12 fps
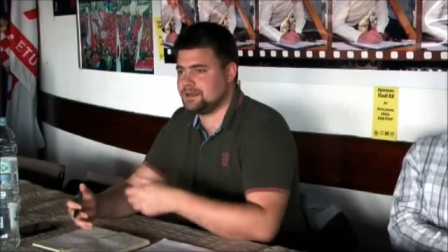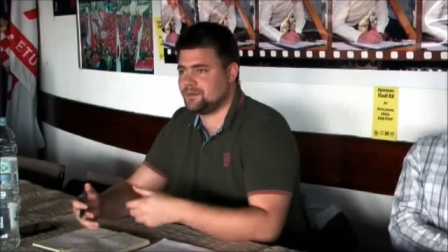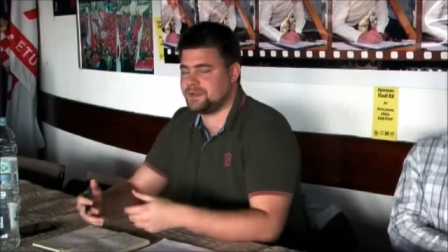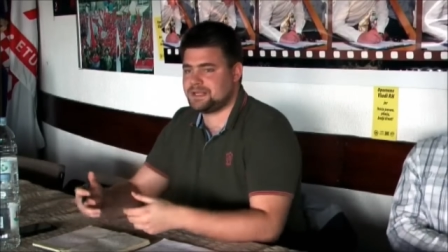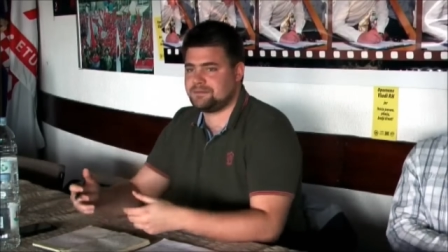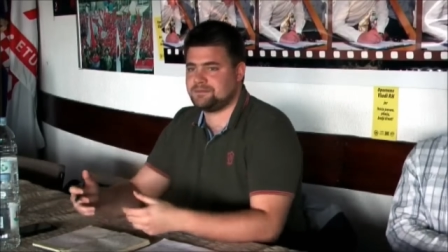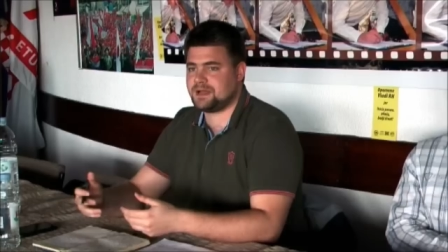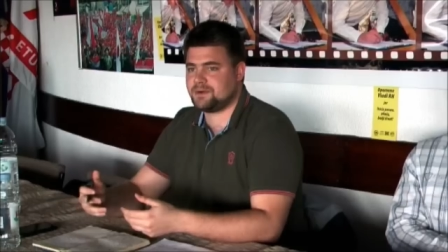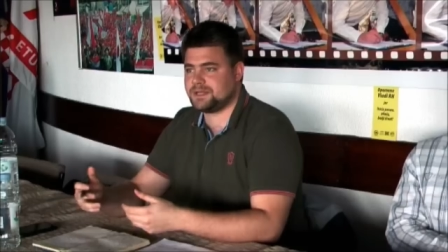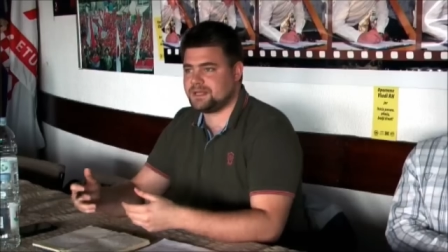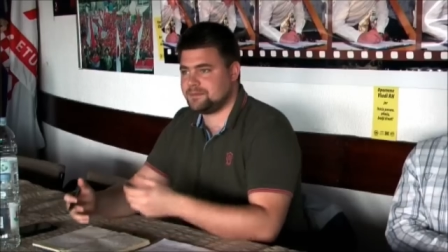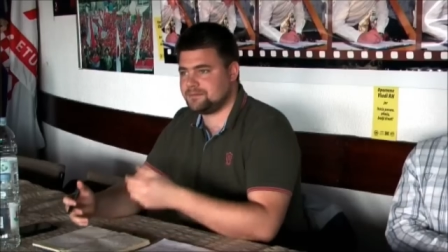what I'm
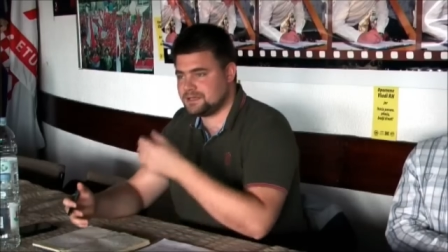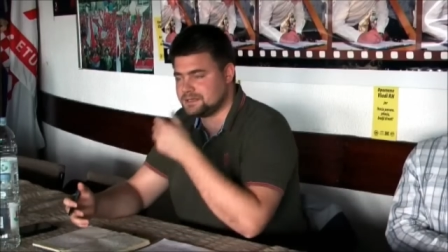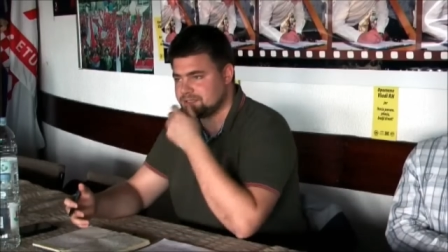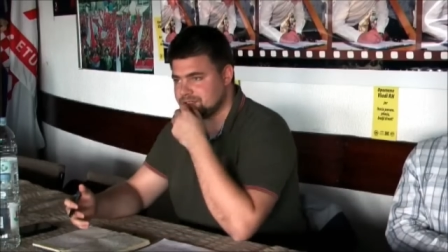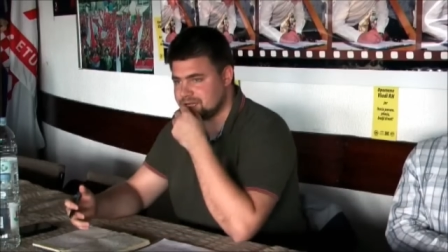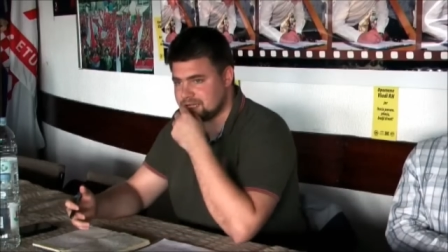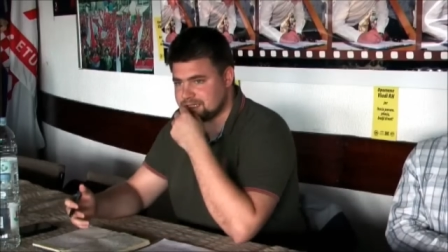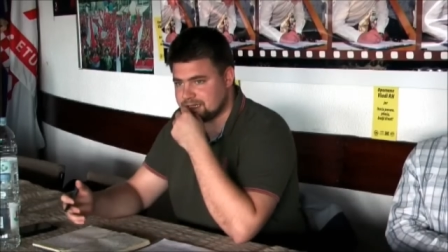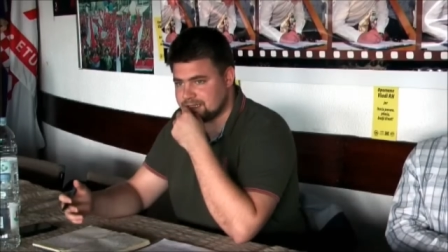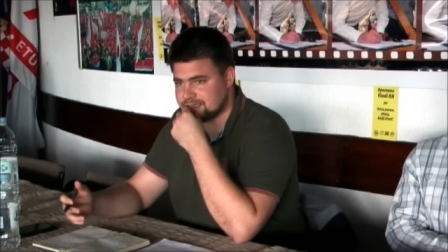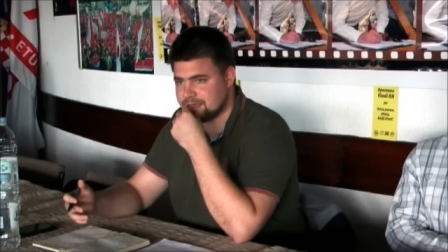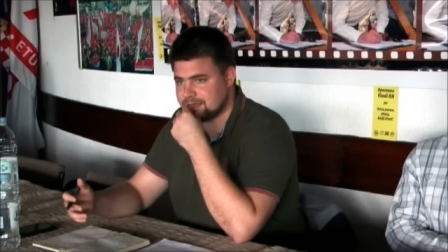what I'm suggesting
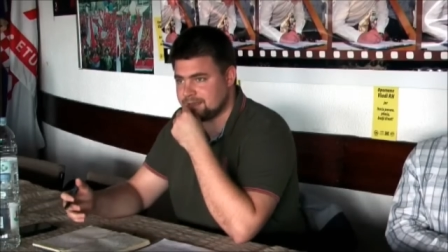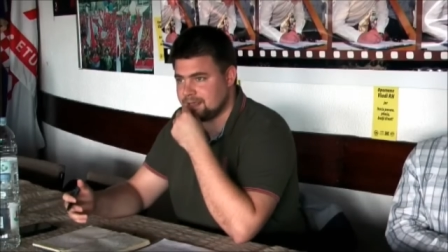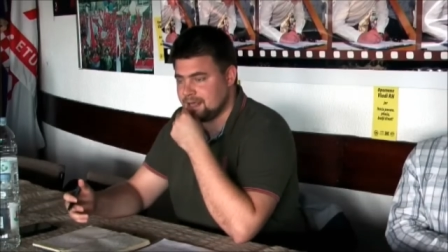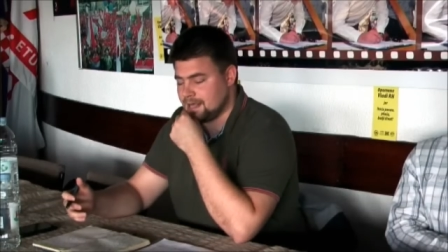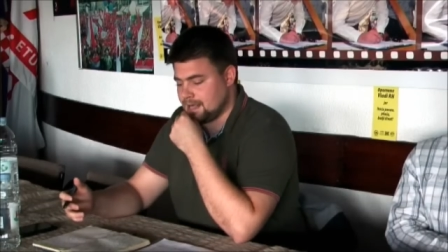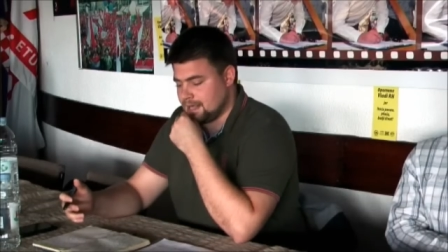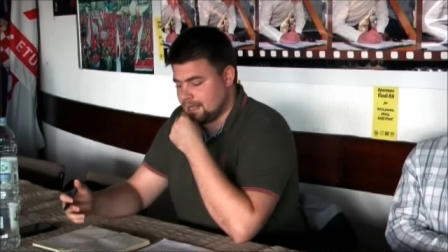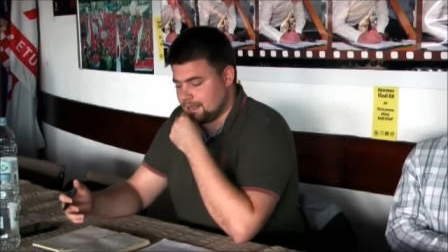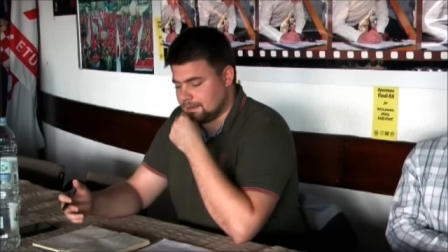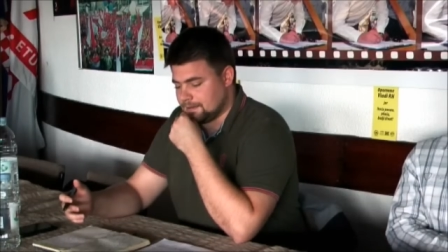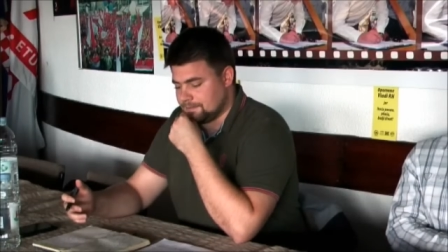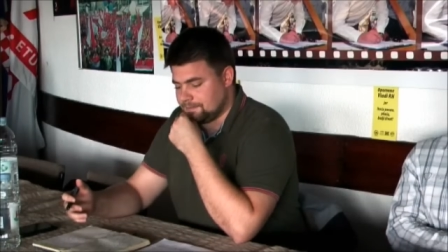is that
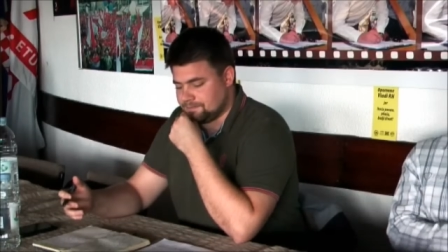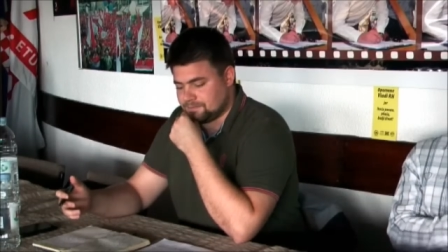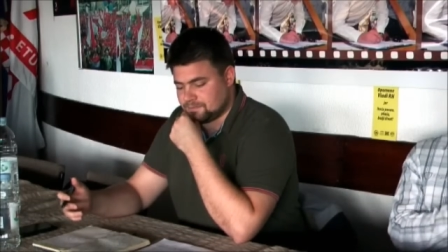um,